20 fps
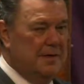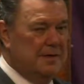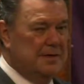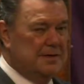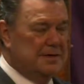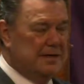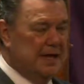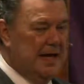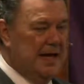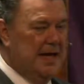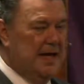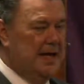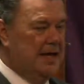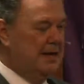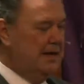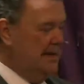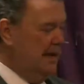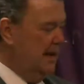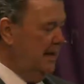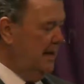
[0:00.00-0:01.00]
Say
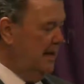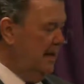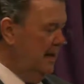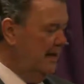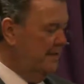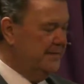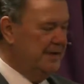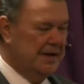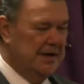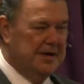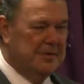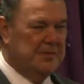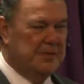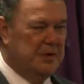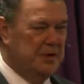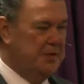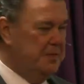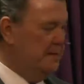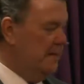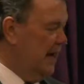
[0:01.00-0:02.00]
ye of him
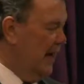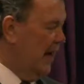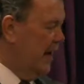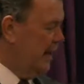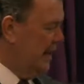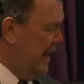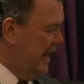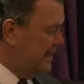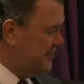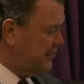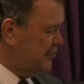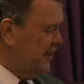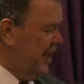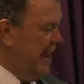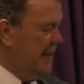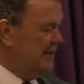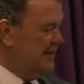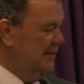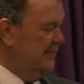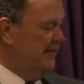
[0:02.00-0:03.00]
whom God hath
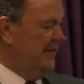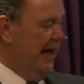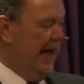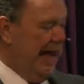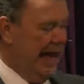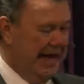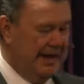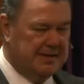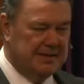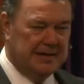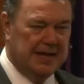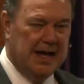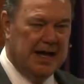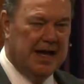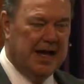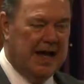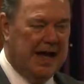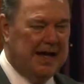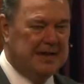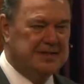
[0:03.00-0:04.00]
sanctified
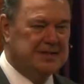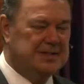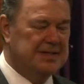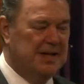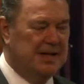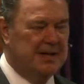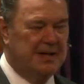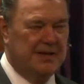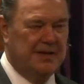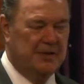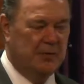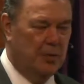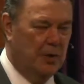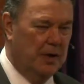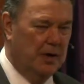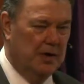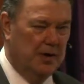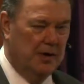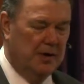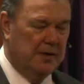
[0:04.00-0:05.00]
and sent in the
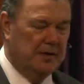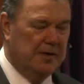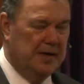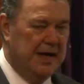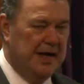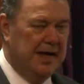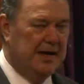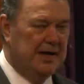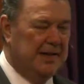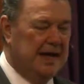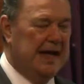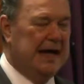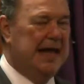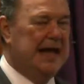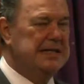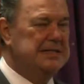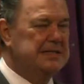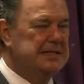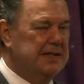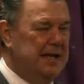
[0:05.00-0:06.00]
world that
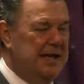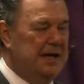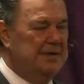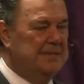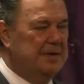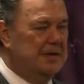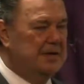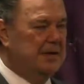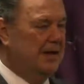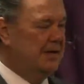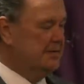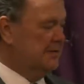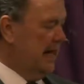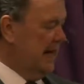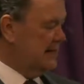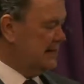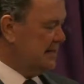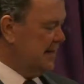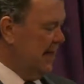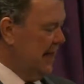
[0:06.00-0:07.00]
I sin because
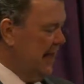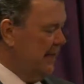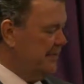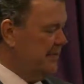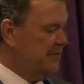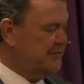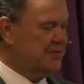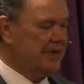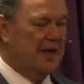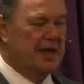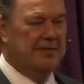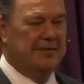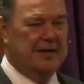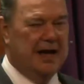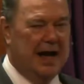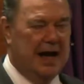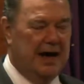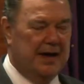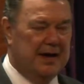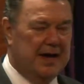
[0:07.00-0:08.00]
I say I'm the Son of
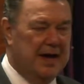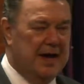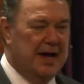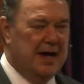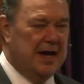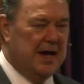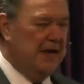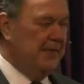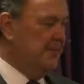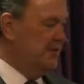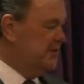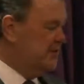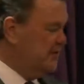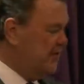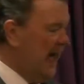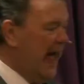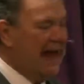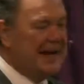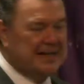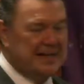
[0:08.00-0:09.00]
God. He was
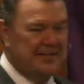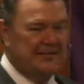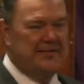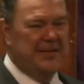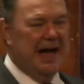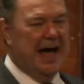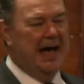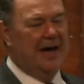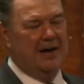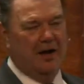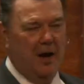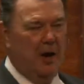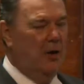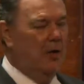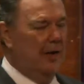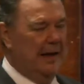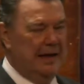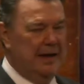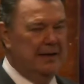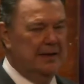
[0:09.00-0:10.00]
sanctified,
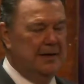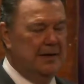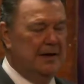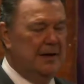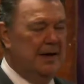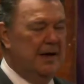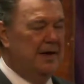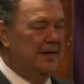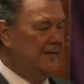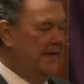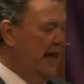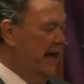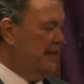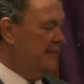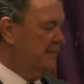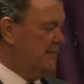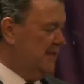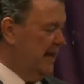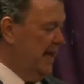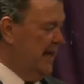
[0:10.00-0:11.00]
holy.
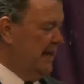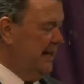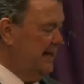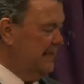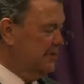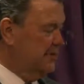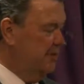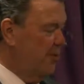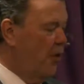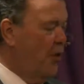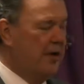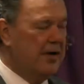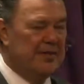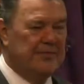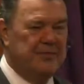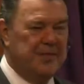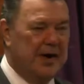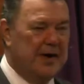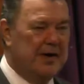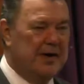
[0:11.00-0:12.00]
That thing that was born
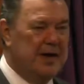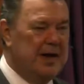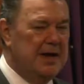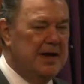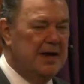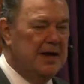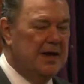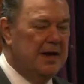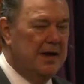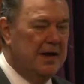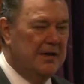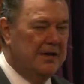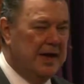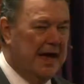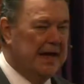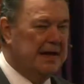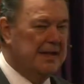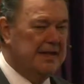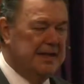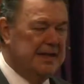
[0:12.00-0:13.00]
of Mary,
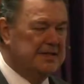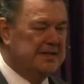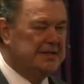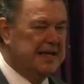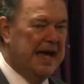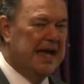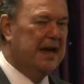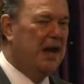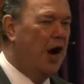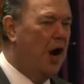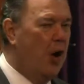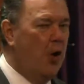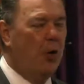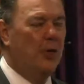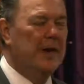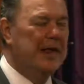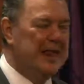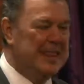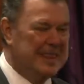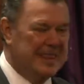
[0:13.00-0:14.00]
that is that
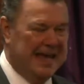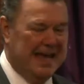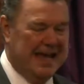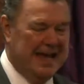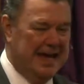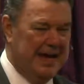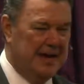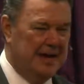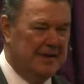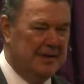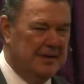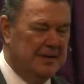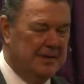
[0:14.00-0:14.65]
holy thing